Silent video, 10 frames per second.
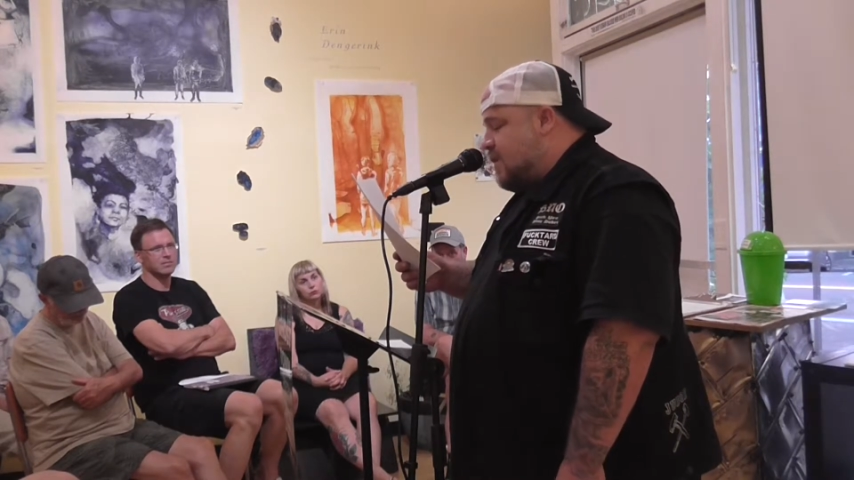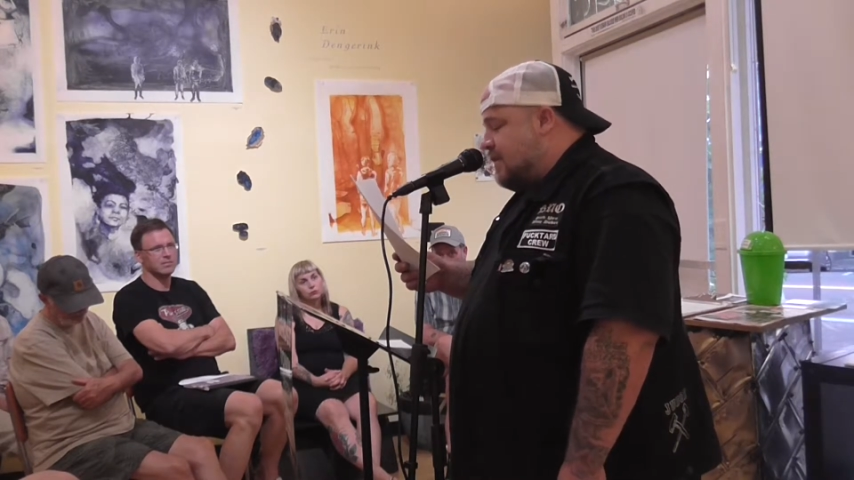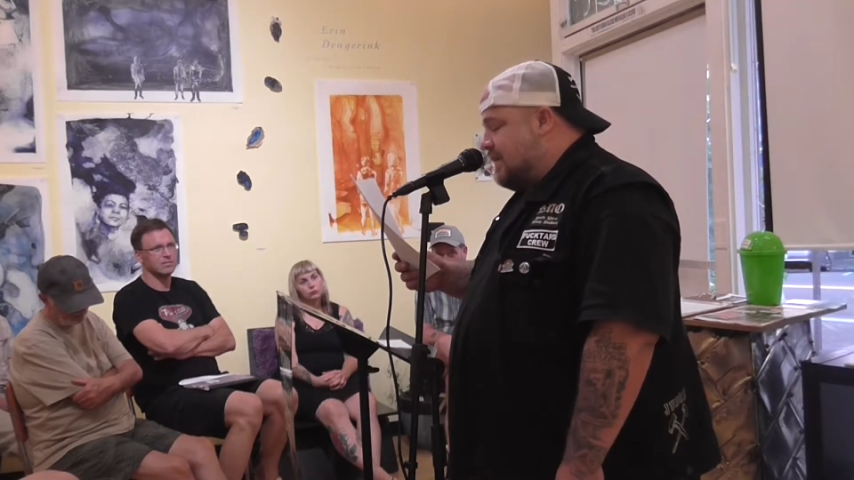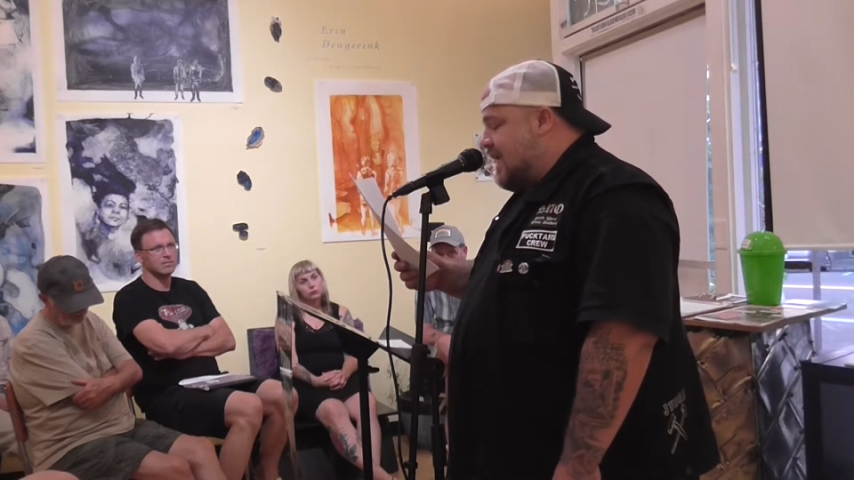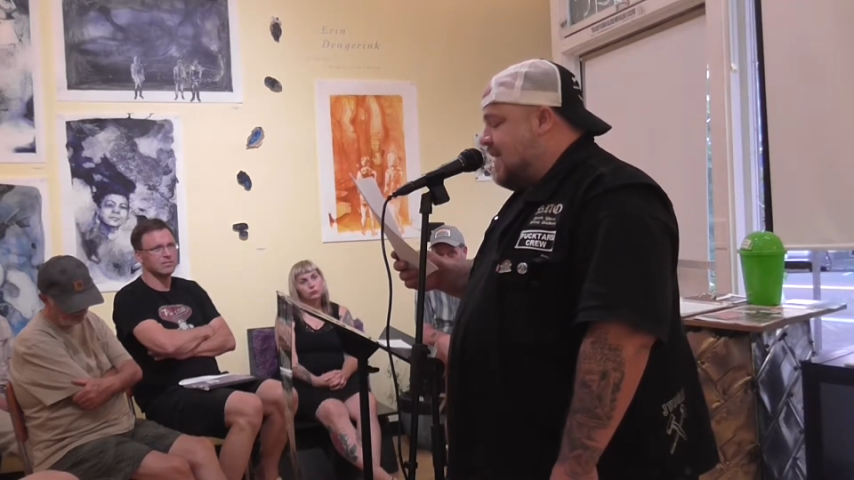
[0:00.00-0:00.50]

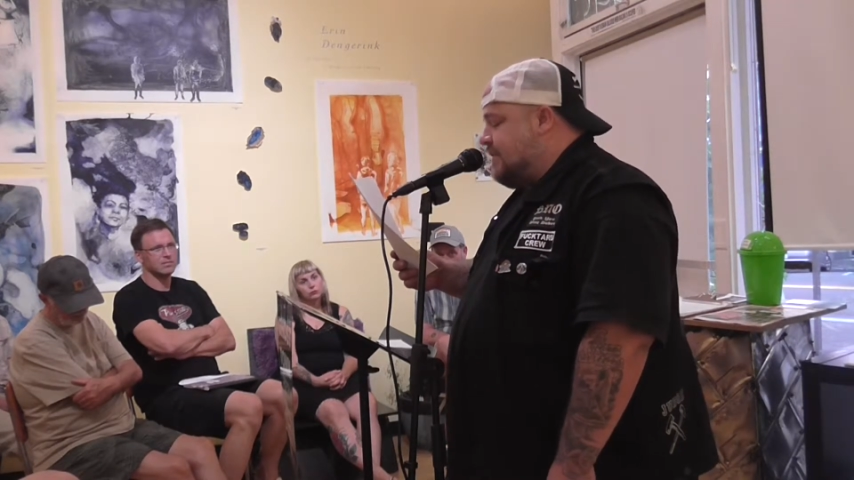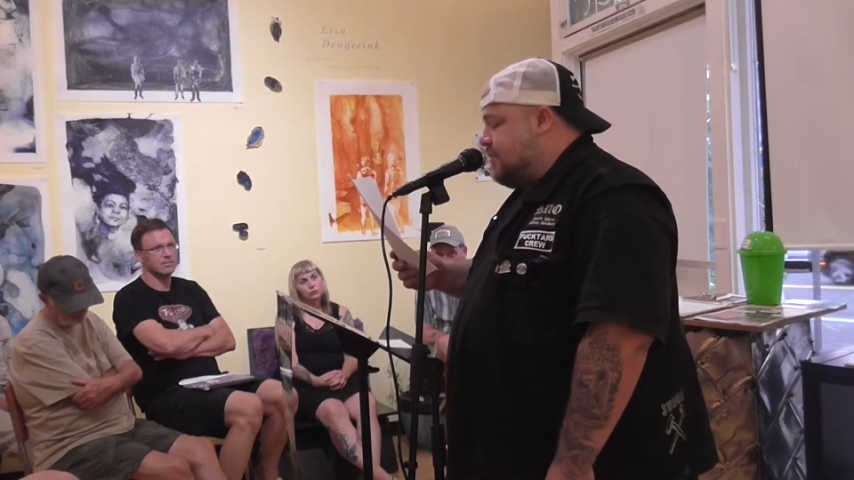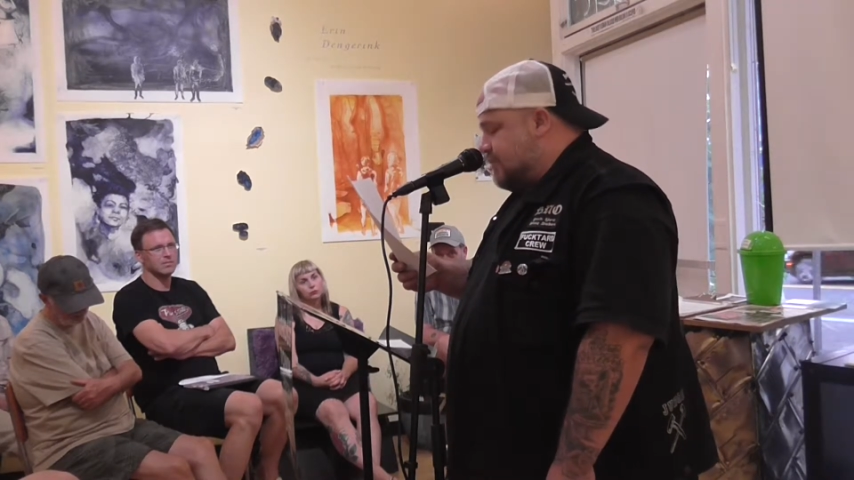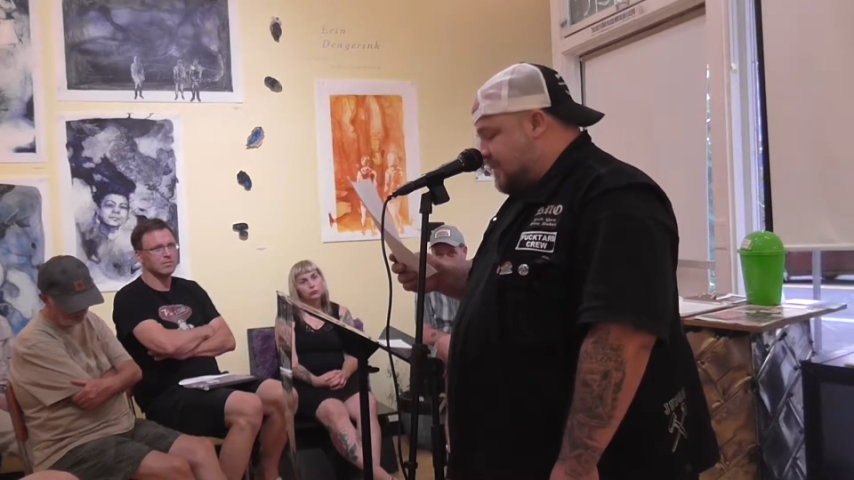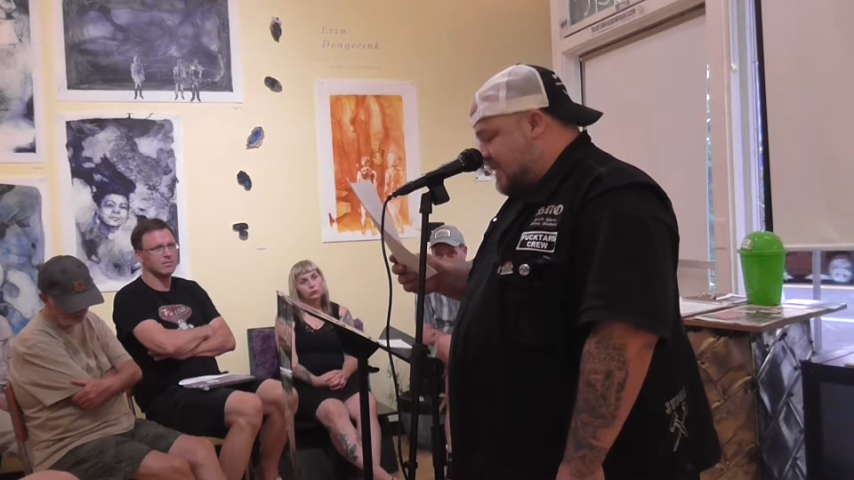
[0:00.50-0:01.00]
Fallen
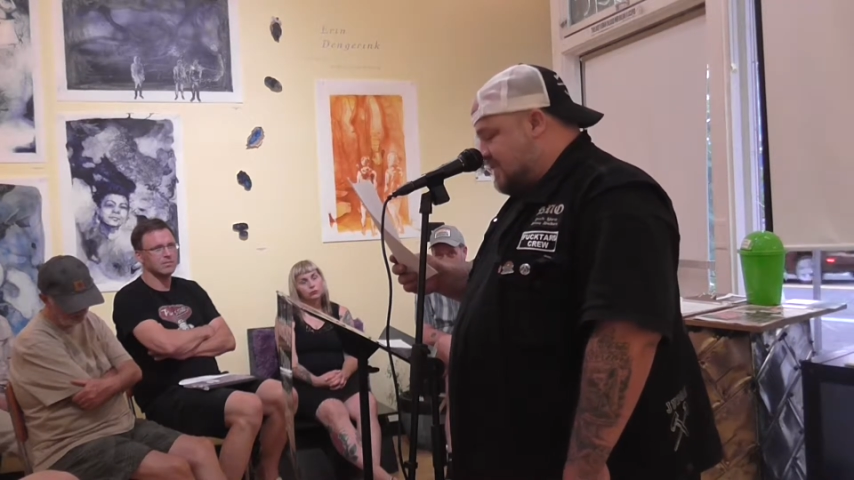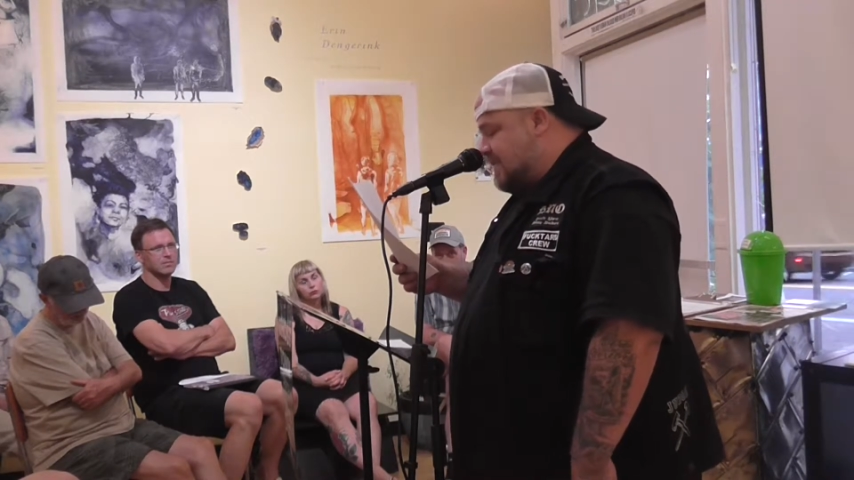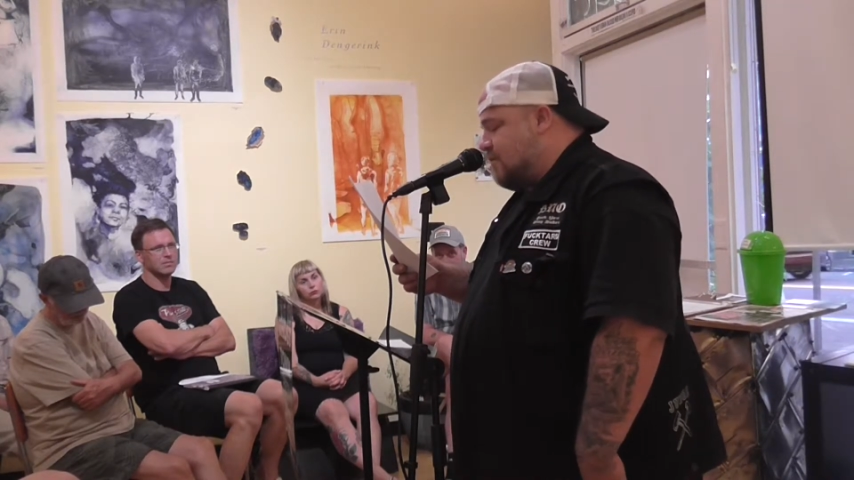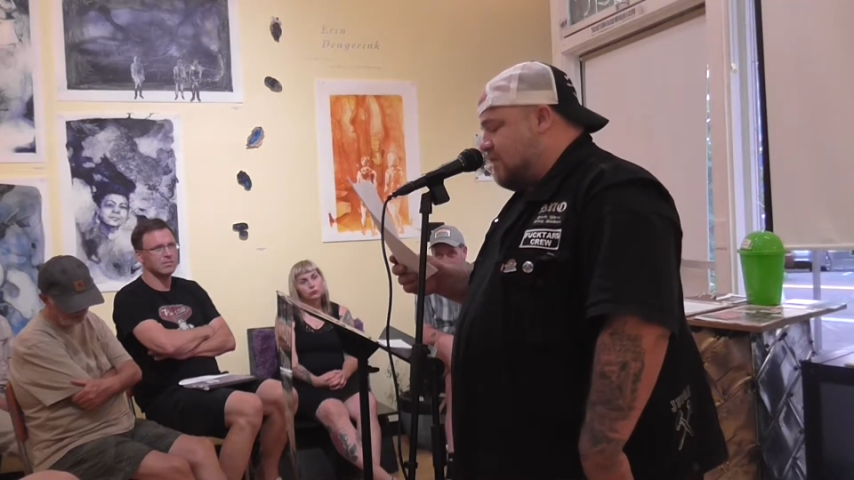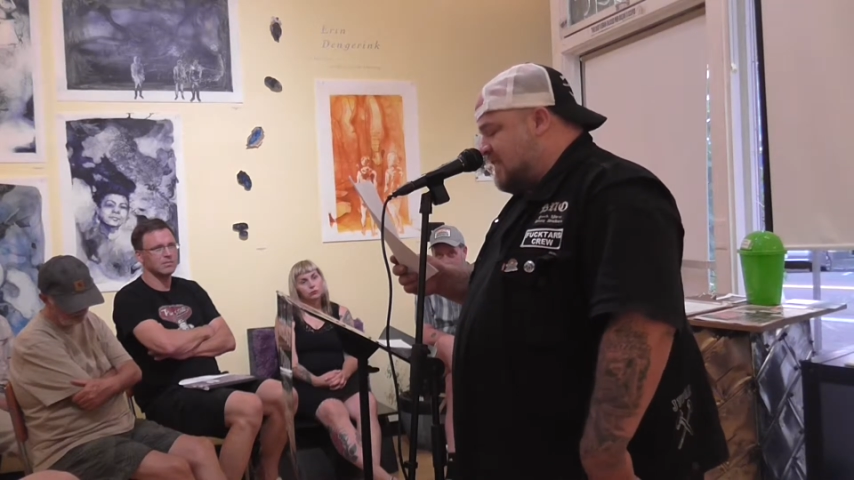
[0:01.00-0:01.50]
angel, they
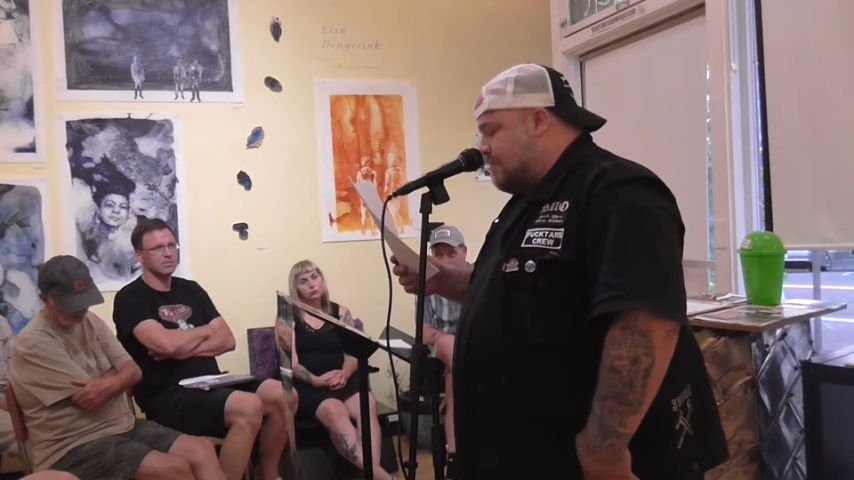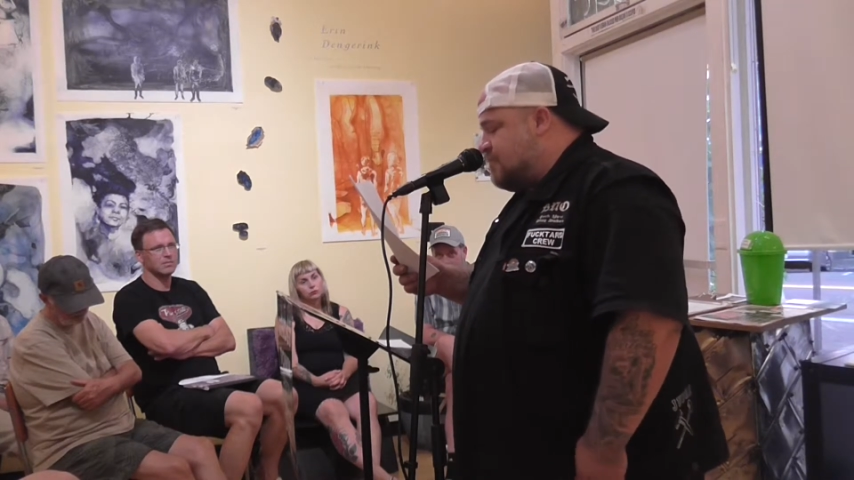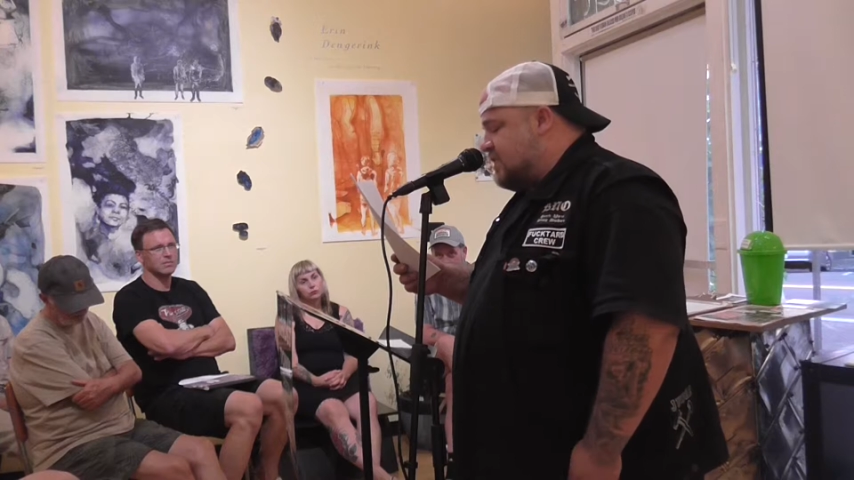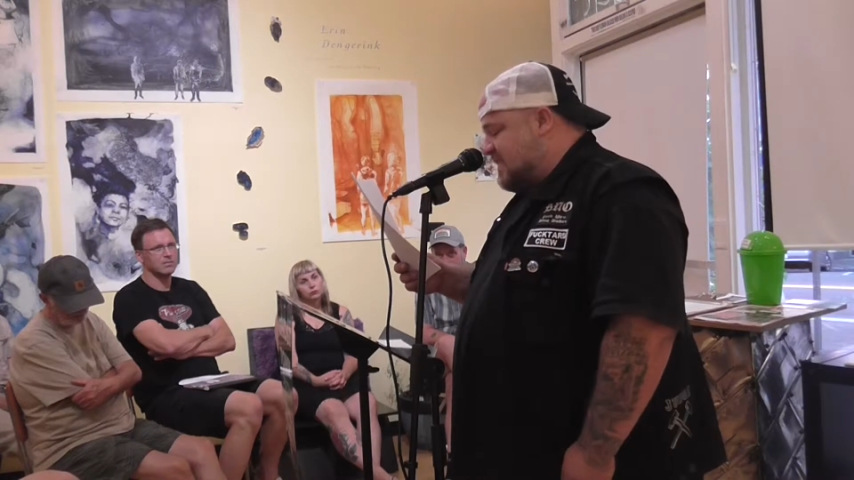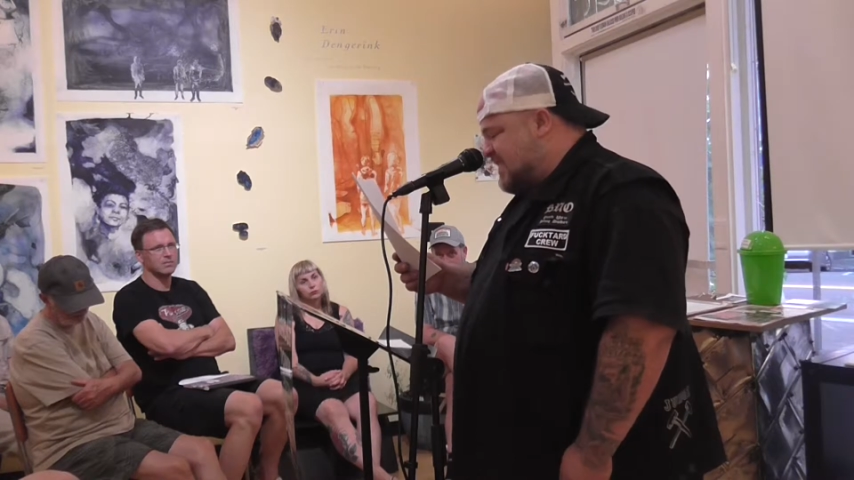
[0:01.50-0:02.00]
said.
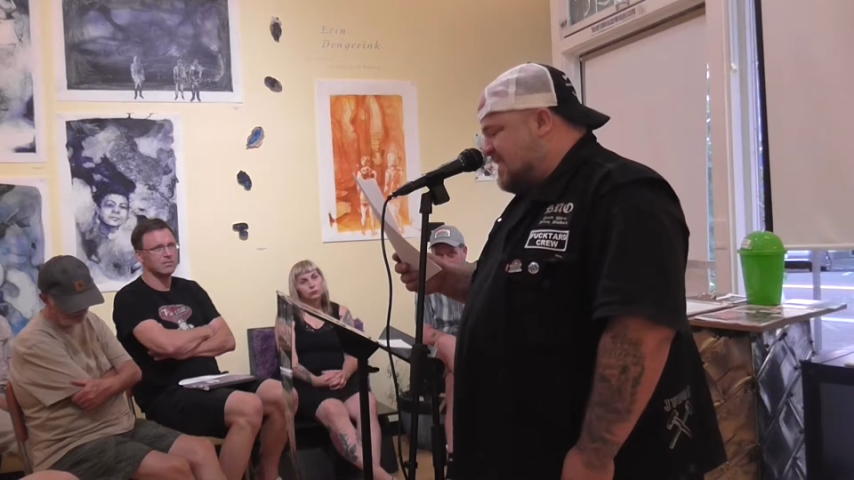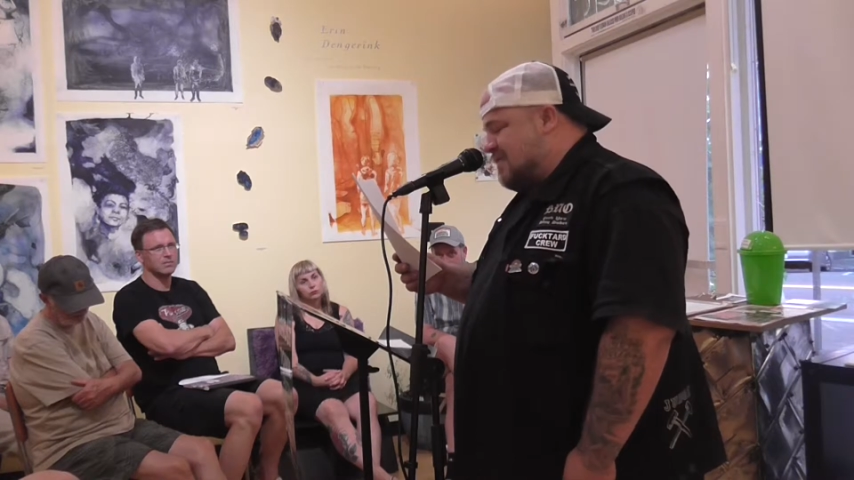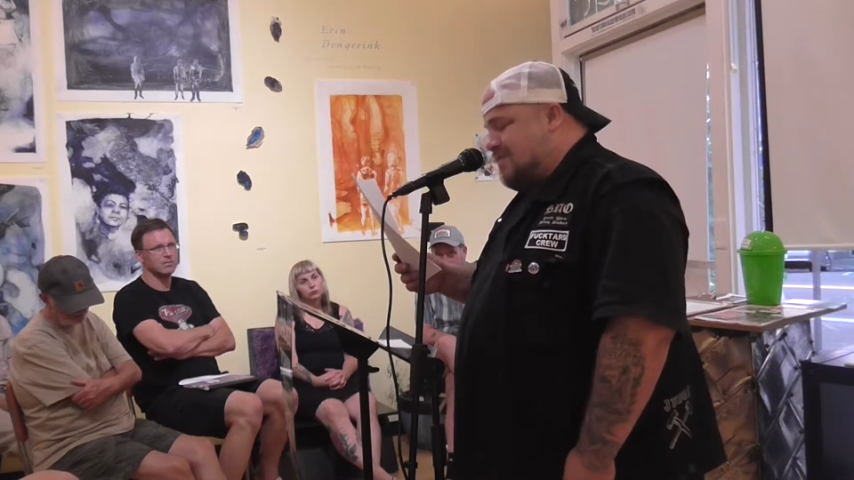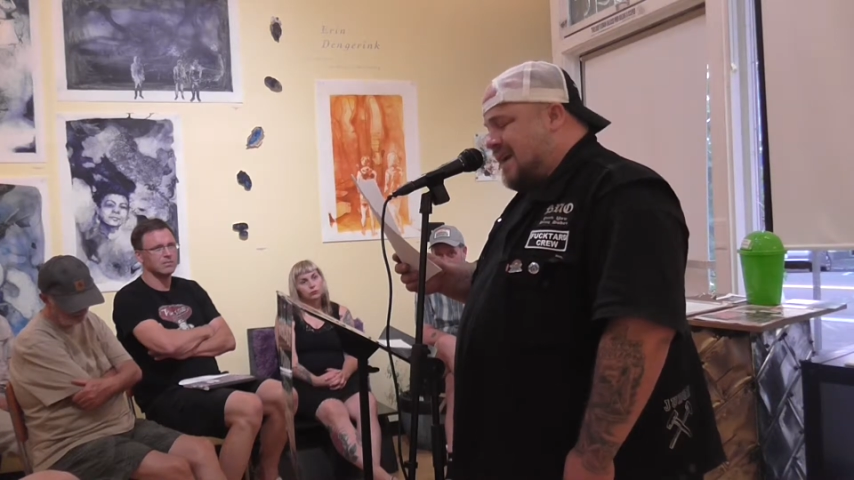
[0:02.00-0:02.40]
Redemption, they said.